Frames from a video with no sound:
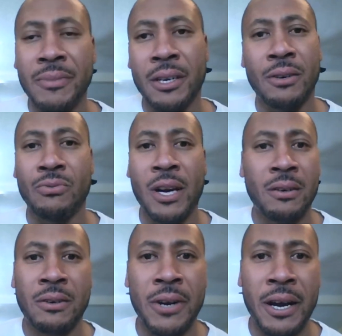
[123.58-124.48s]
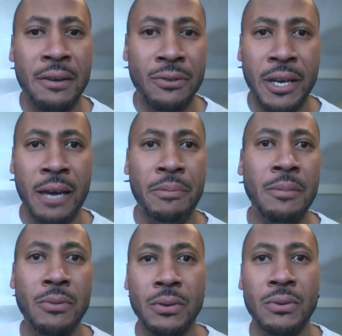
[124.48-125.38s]
you know, regular everyday
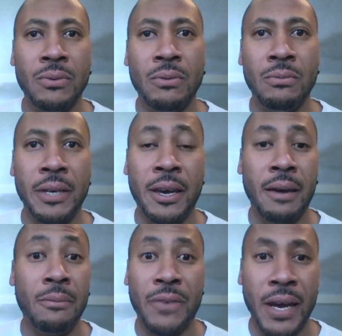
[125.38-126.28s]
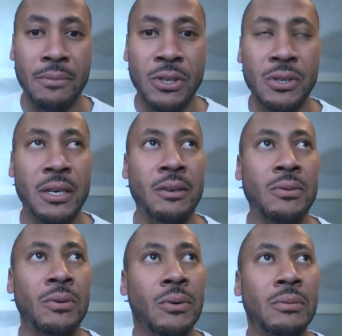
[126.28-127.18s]
people who became famous and
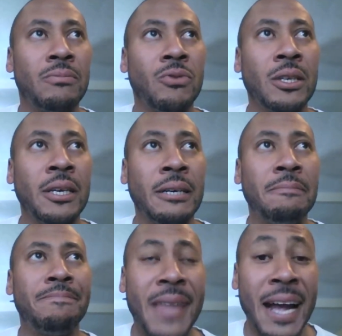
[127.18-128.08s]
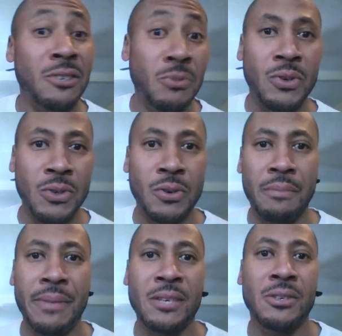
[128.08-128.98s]
who really, that's sort
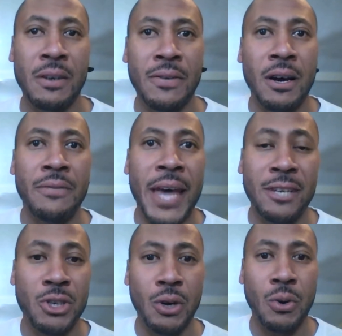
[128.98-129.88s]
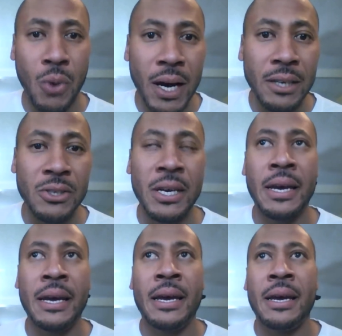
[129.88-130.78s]
of the basis of that show was.
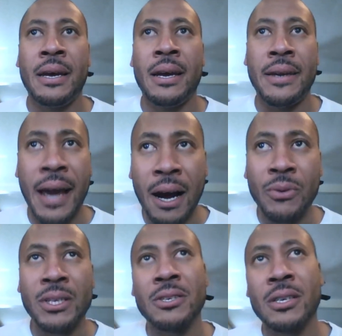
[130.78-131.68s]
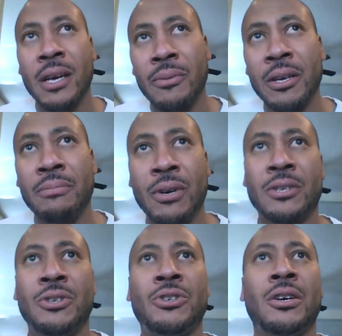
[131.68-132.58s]
And now with these Celebrity
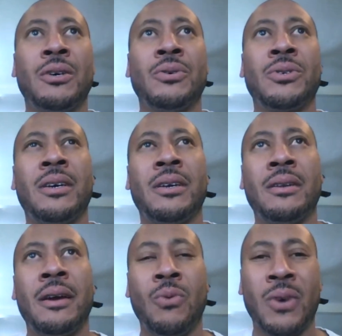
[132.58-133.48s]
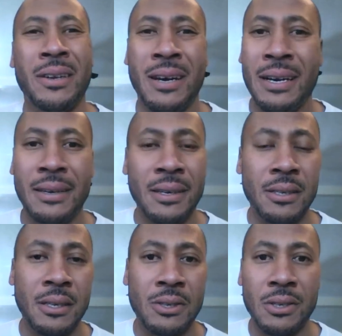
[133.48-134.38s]
Apprentice shows and whatnot,
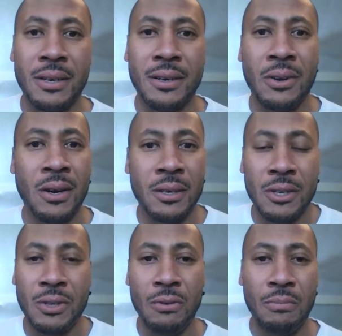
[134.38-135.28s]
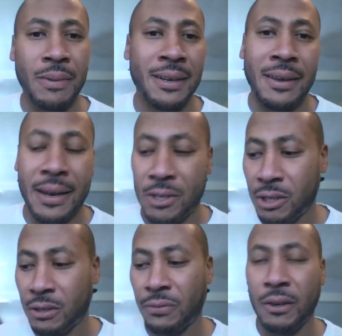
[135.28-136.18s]
it's just getting long in the tooth. But again,
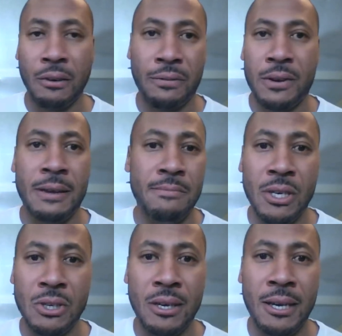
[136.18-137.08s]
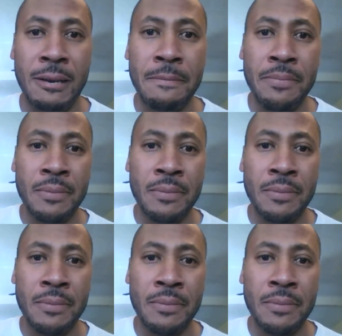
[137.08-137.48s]
it's just filler for NBC.